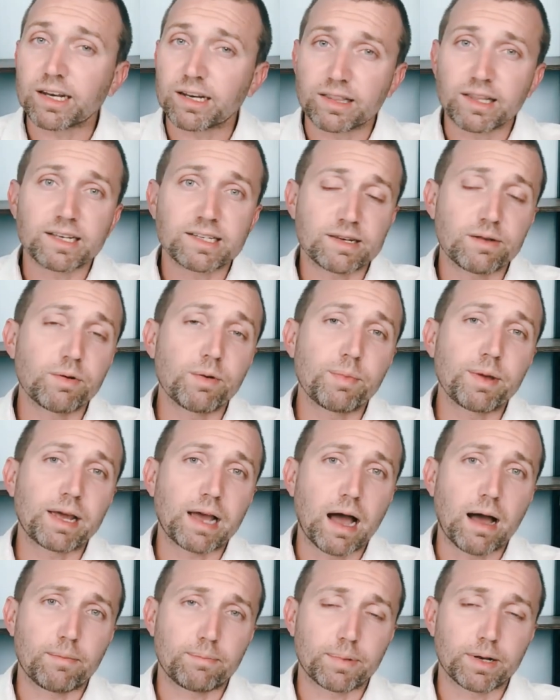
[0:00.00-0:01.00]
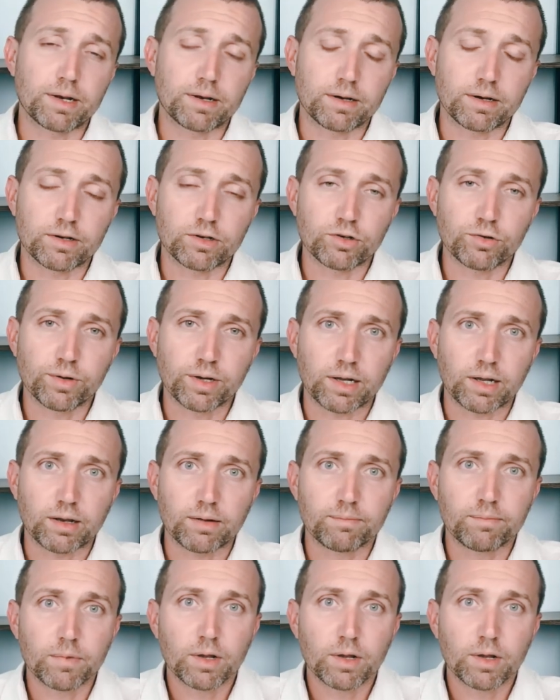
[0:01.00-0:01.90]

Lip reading: and they seem to be competent in doing it.